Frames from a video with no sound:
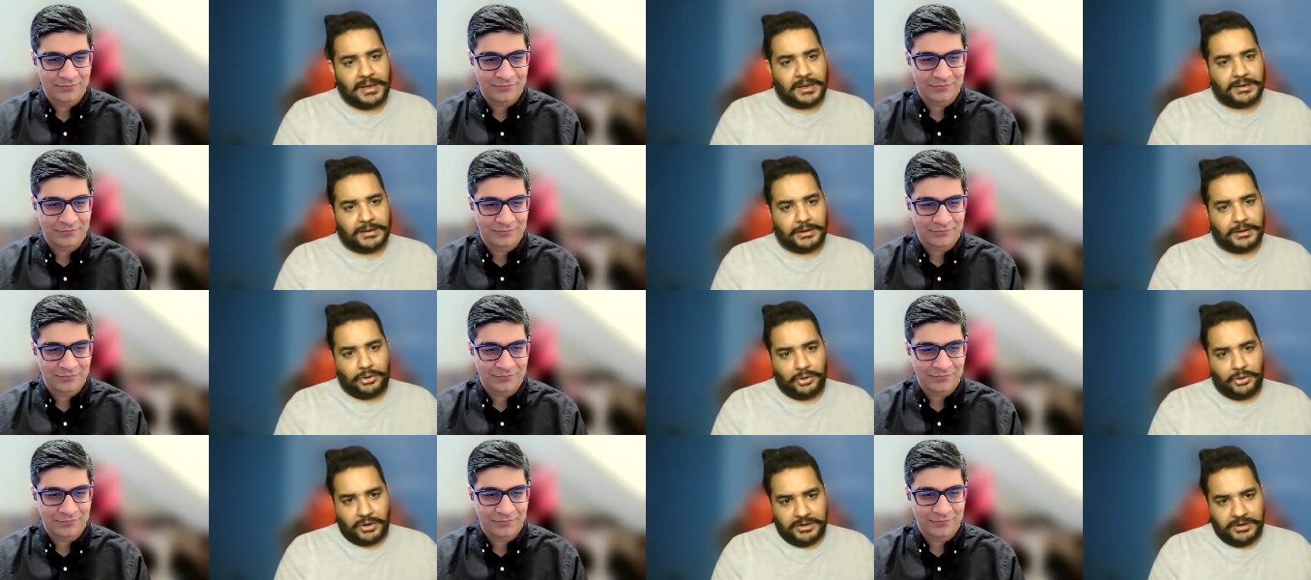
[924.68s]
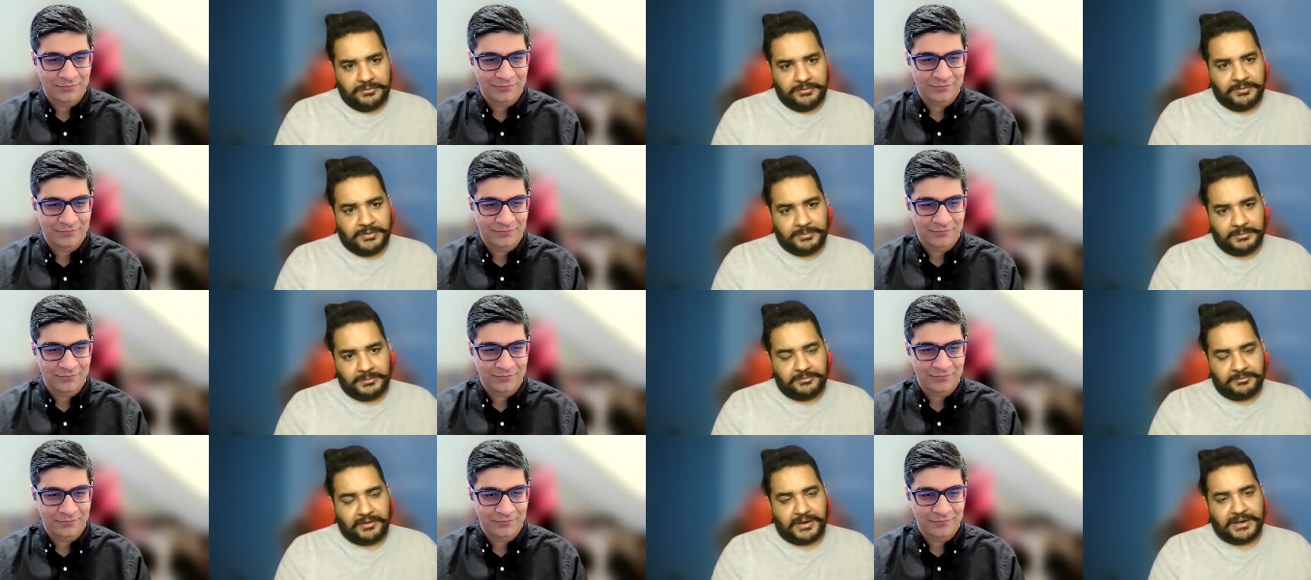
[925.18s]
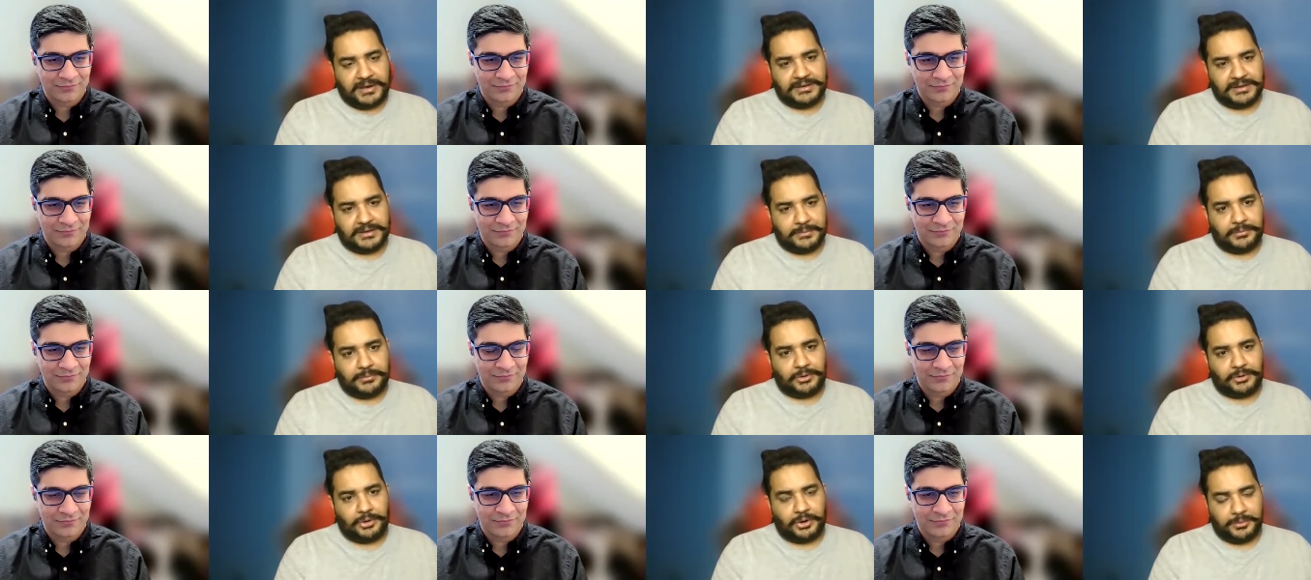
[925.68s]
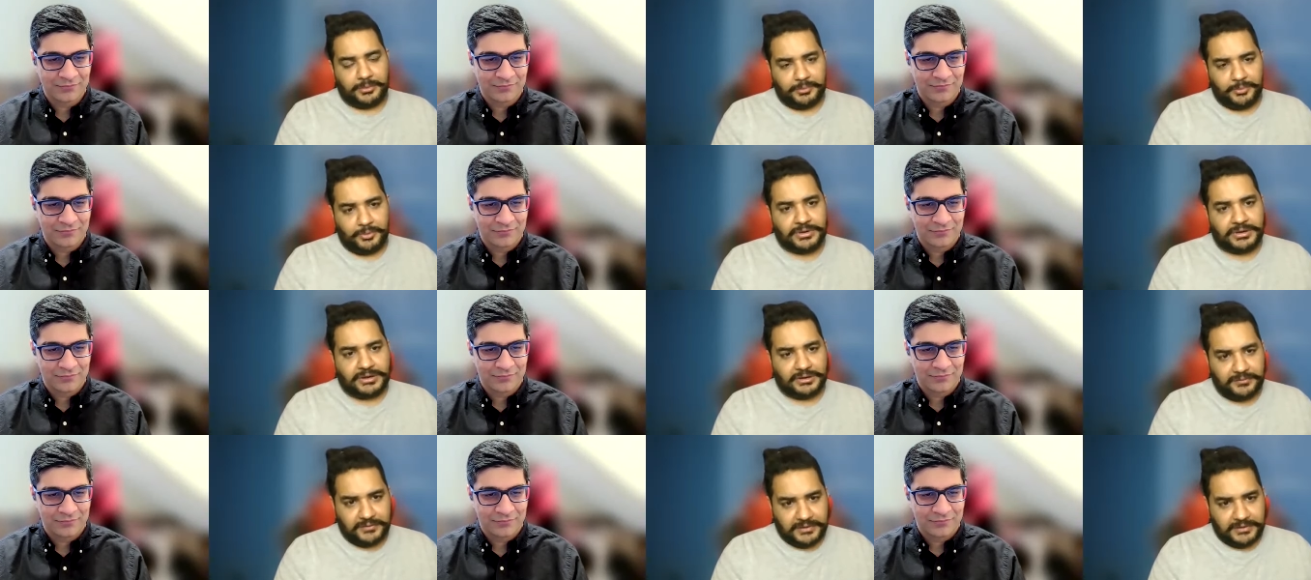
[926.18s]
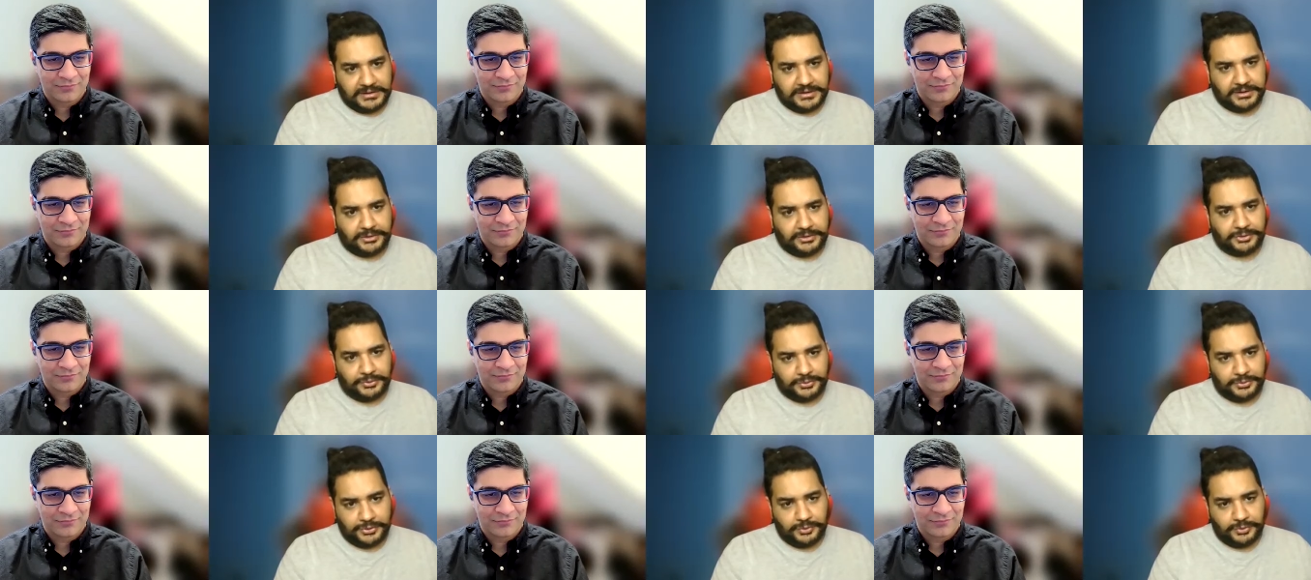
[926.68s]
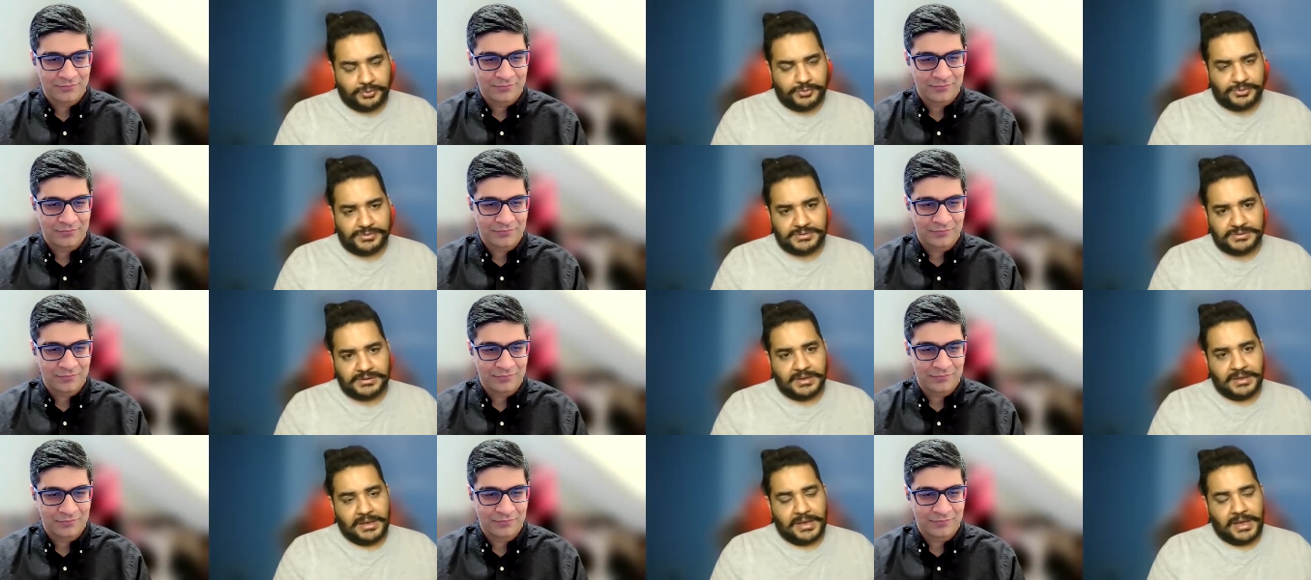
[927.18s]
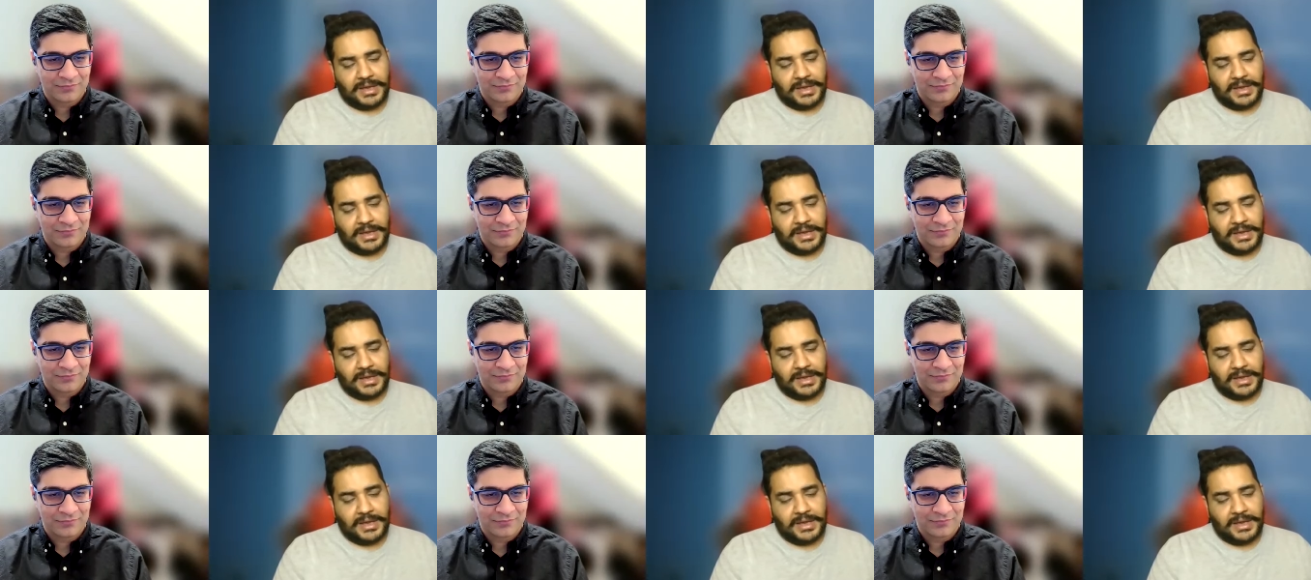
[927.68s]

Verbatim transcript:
Speaker 1: and a lot of people find them a lot more convenient to use